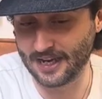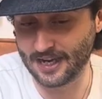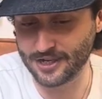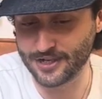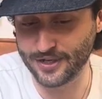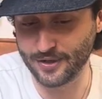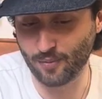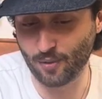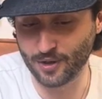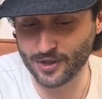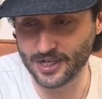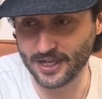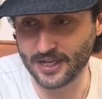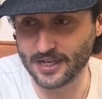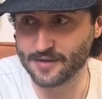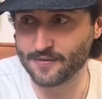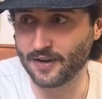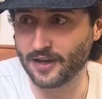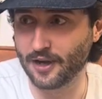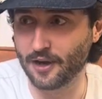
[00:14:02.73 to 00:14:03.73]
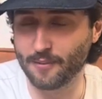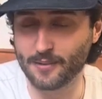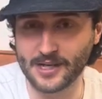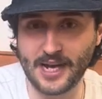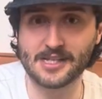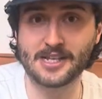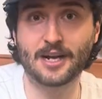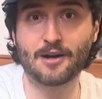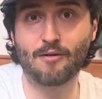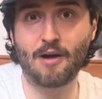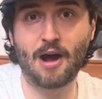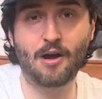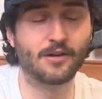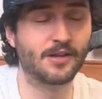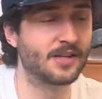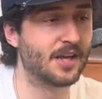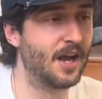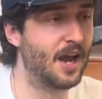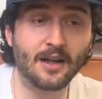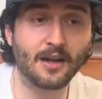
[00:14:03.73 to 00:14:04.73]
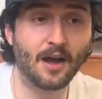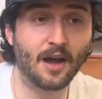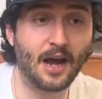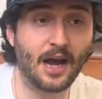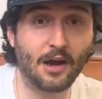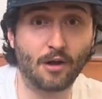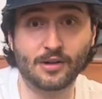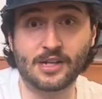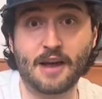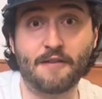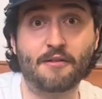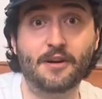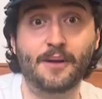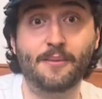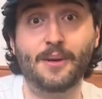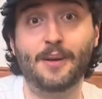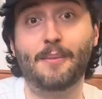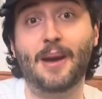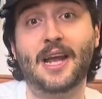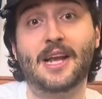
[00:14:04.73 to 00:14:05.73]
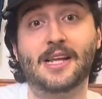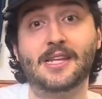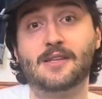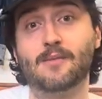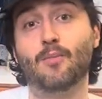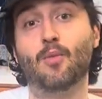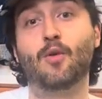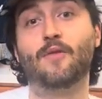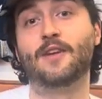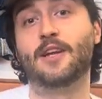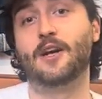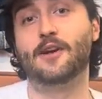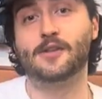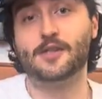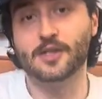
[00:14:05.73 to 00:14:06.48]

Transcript: actually watching this video. But yeah, stick around, and I'll definitely be making some more videos